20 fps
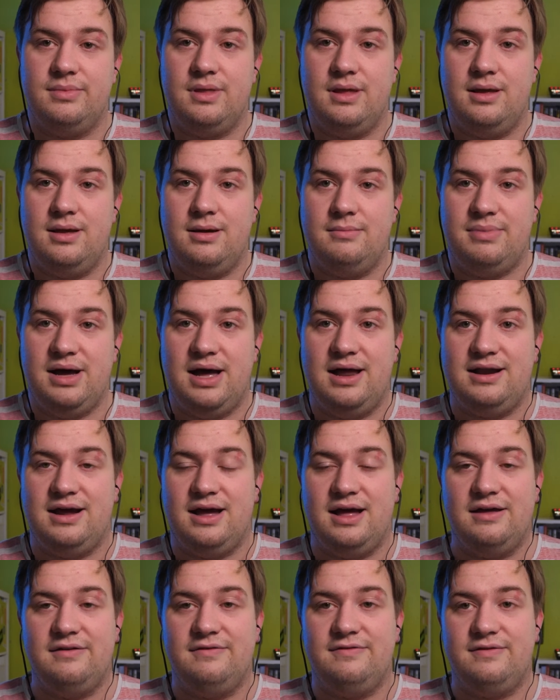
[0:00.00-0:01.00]

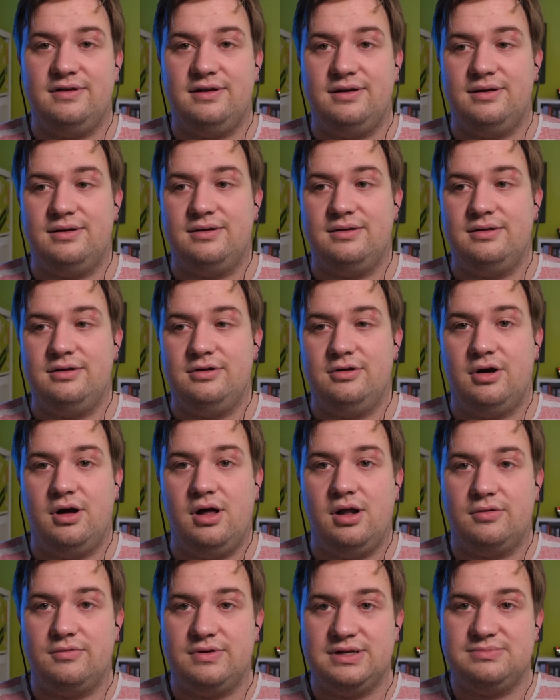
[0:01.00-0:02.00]
ByteHive
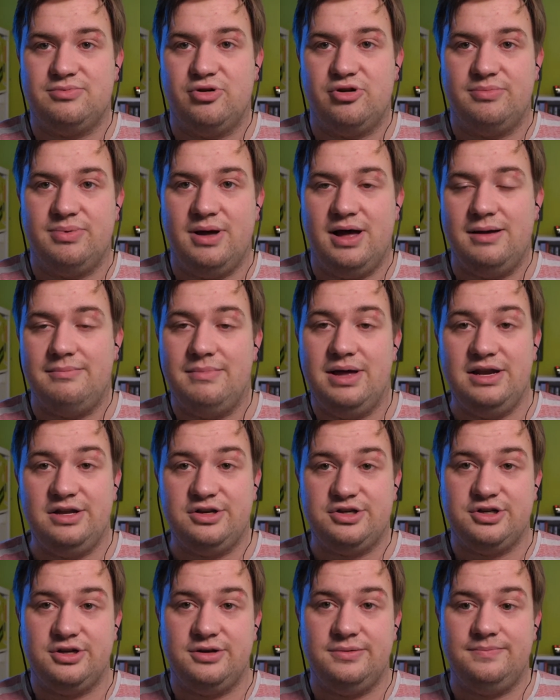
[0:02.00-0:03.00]
called Raspberry Pi
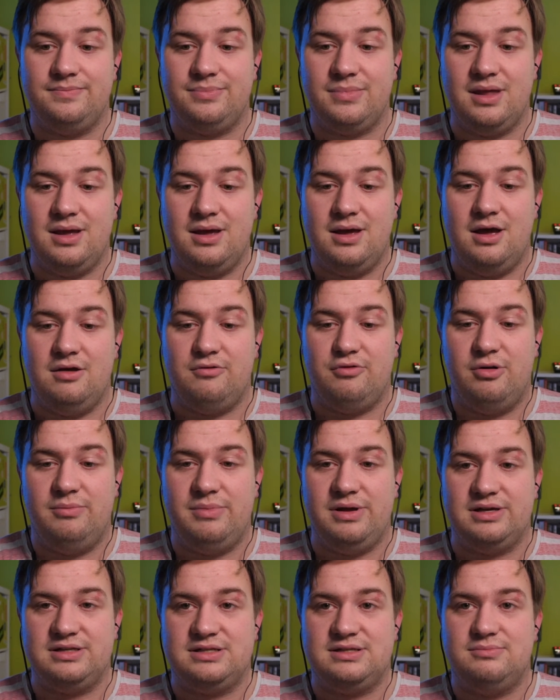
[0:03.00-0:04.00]
Manager. It will be
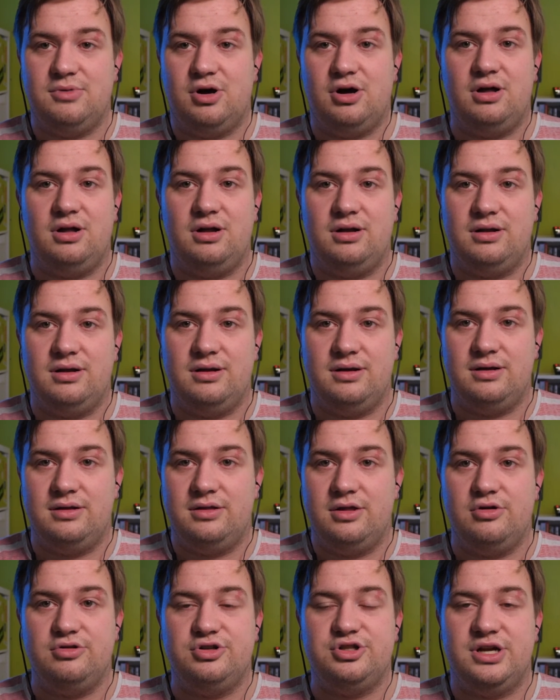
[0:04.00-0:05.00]
a small
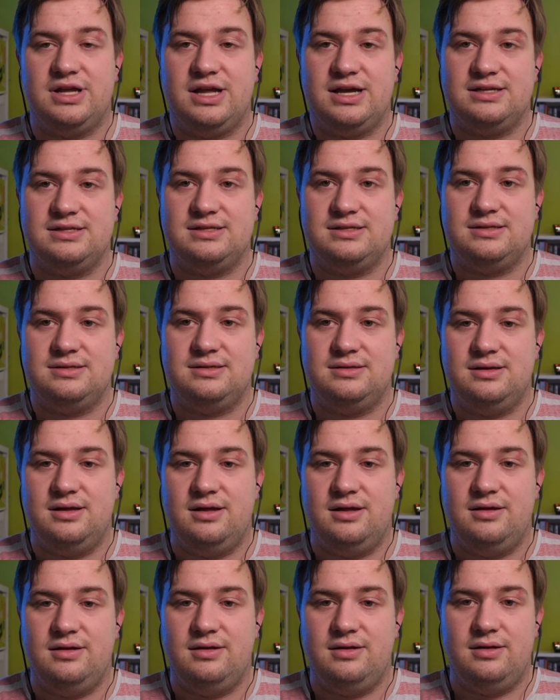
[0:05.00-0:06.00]
Node.js
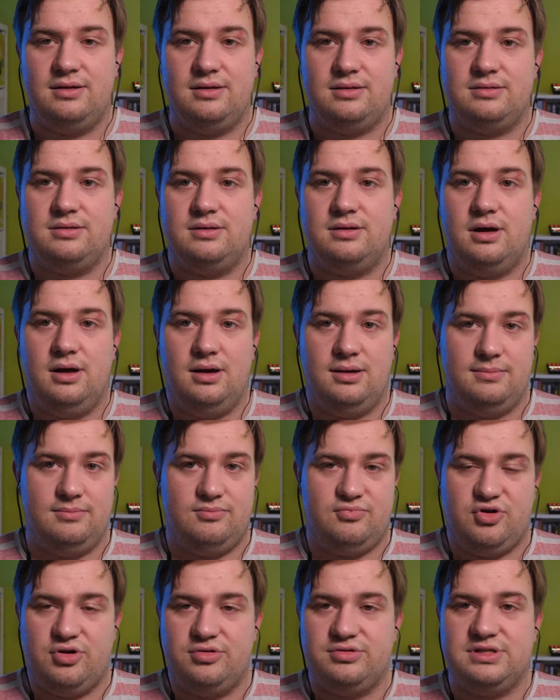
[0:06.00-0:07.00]

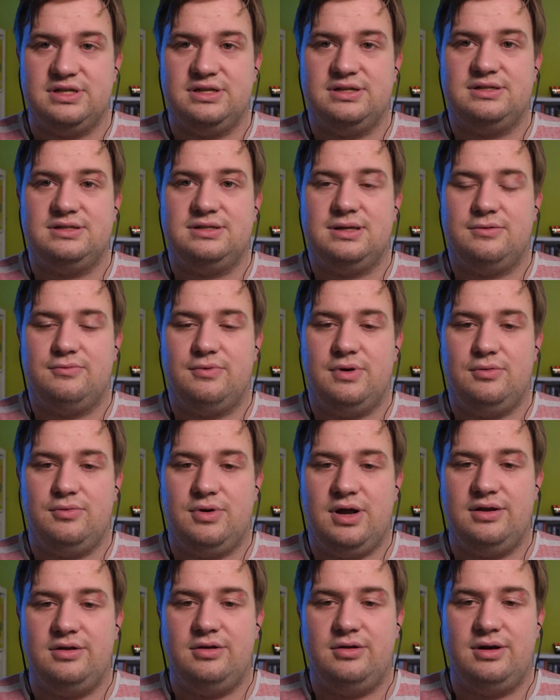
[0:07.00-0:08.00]
process that will
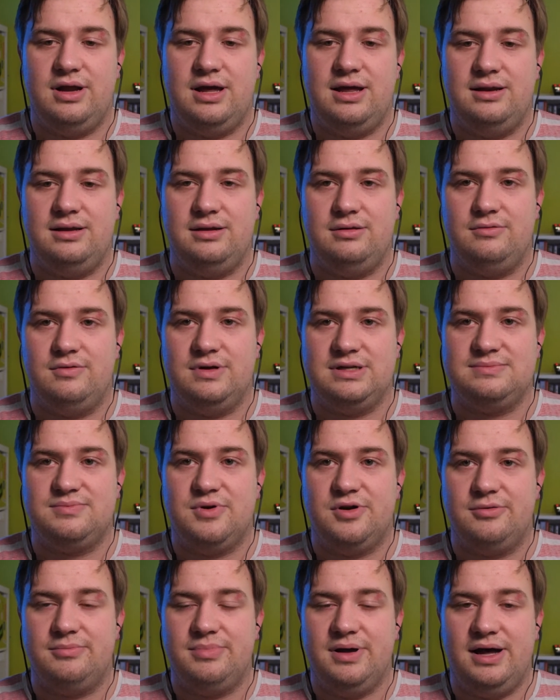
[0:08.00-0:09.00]
run on any Raspberry
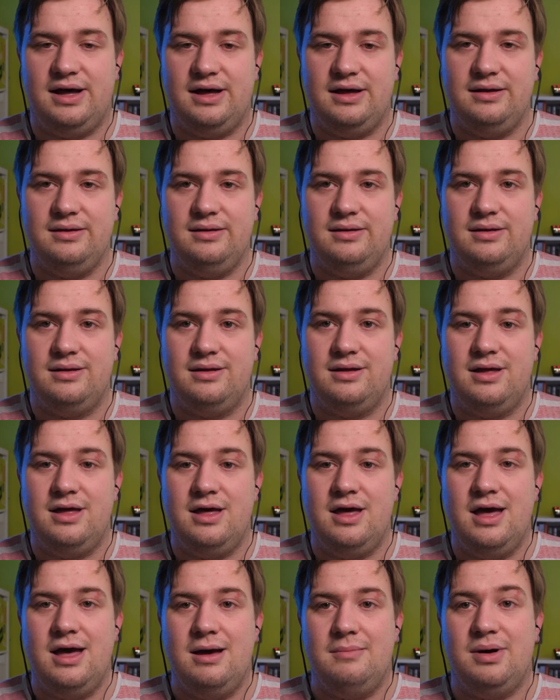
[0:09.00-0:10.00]
Pi,
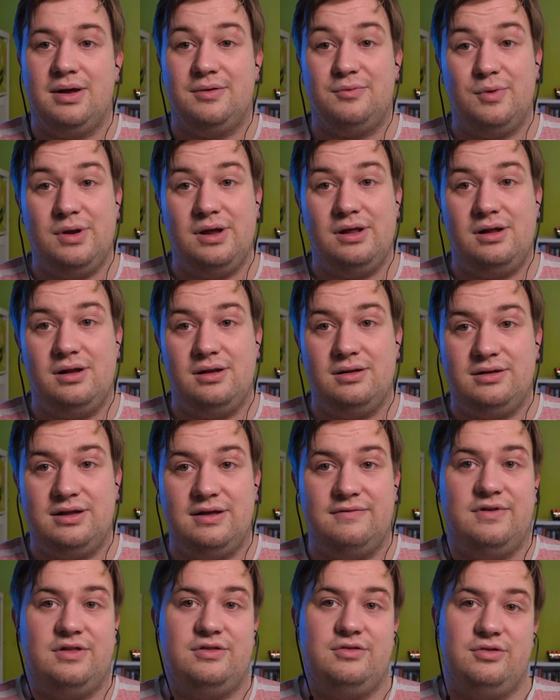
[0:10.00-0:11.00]
but we'll give
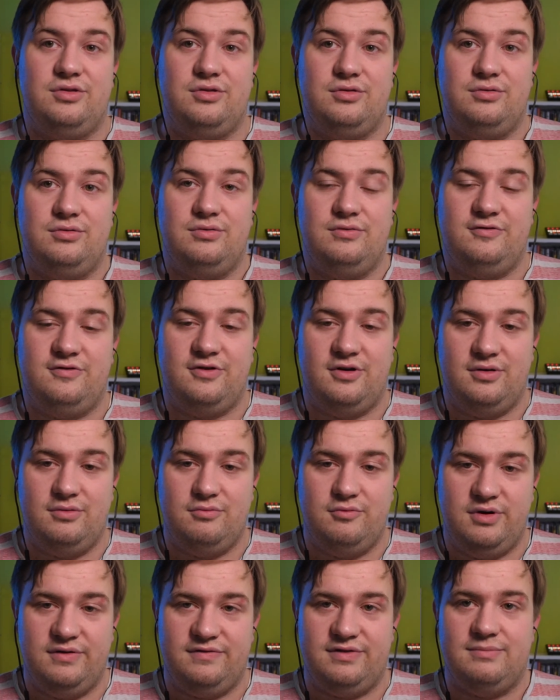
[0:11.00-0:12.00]
it to you
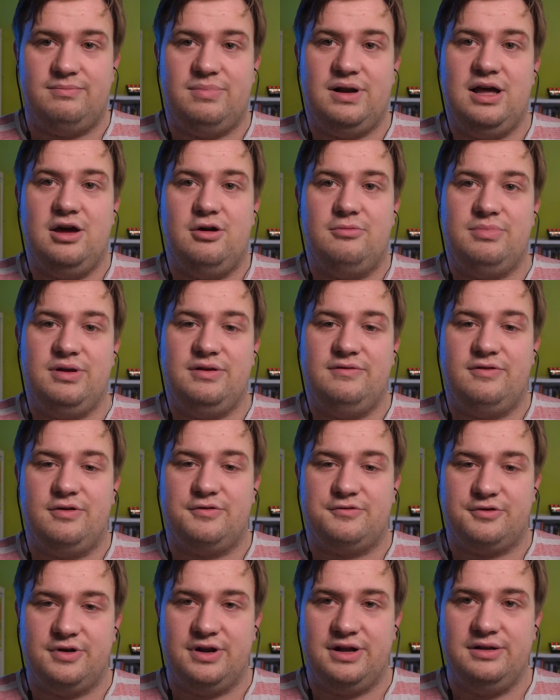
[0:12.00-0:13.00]
with the Playout B for
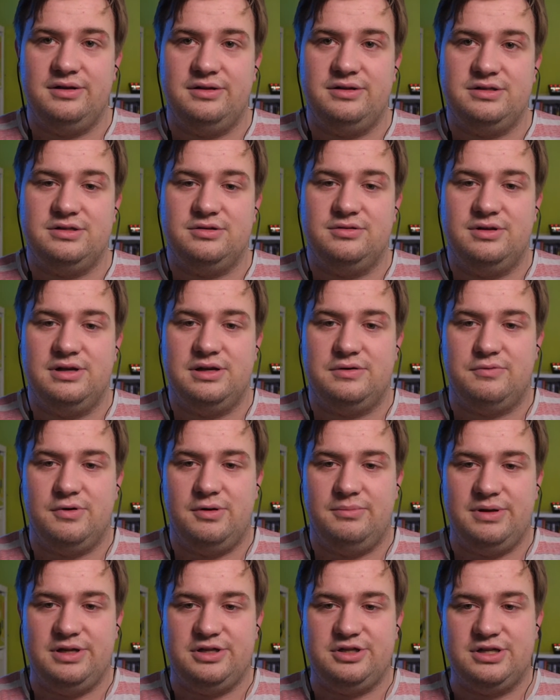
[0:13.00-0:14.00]
free, so it will
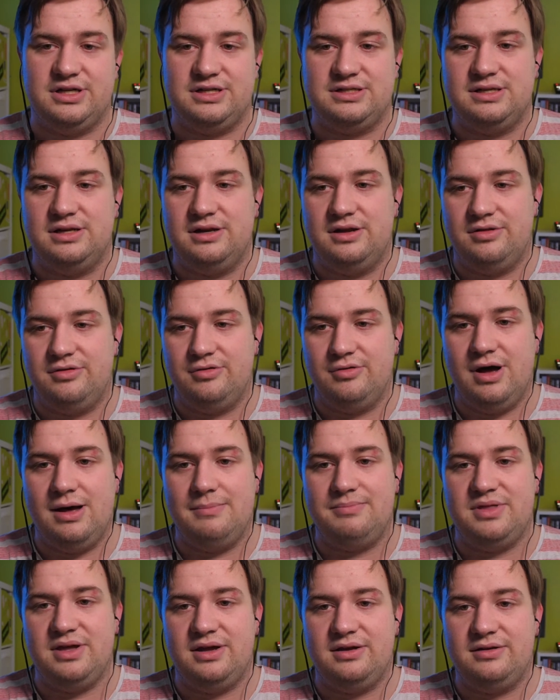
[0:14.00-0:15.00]
be just in a new update.